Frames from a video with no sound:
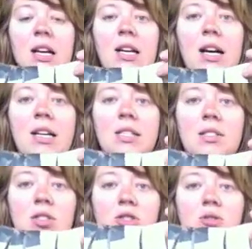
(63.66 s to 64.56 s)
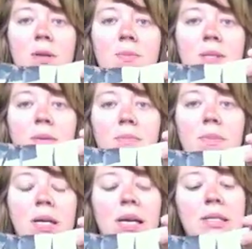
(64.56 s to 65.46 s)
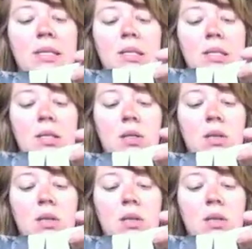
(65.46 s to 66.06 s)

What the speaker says: cut into strips, but I didn't,